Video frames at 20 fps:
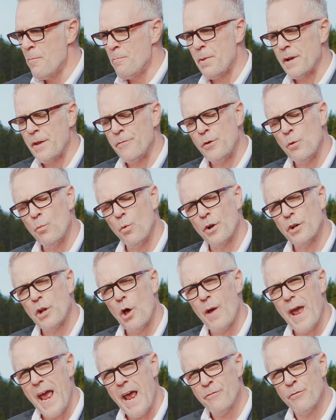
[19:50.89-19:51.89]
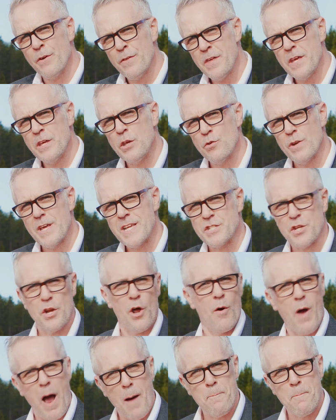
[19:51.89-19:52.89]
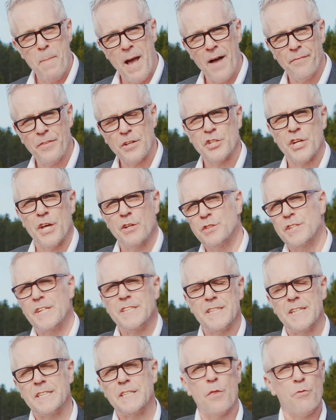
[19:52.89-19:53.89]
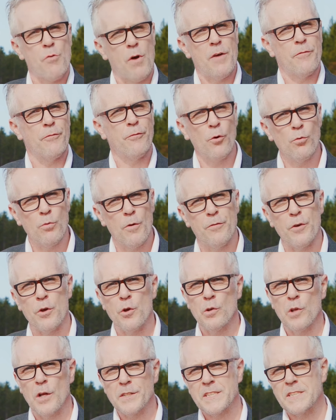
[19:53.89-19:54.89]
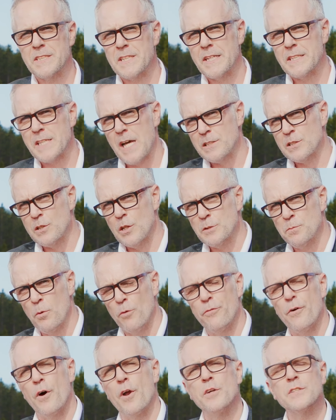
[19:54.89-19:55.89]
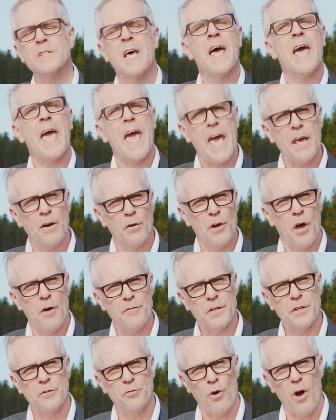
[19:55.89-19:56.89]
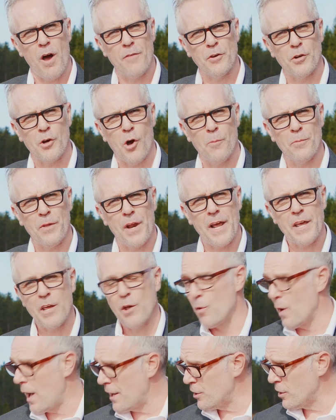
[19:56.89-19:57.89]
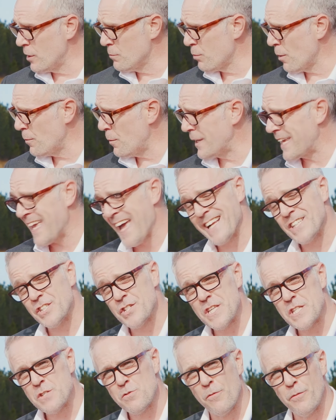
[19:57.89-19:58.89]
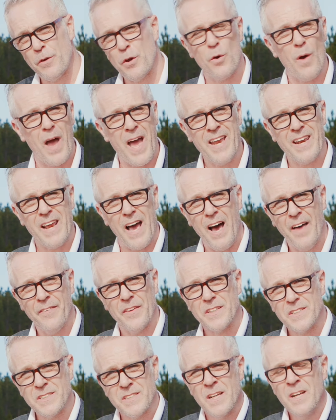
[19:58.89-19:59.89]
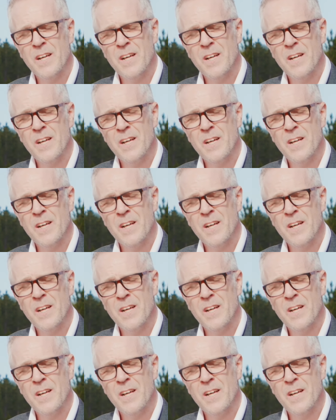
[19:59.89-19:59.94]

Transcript: But if you want to know everything you need to know about the GLC63, a full review, lots of details, lots more photos, head on over to Drive.com.au and you can probably catch this review and others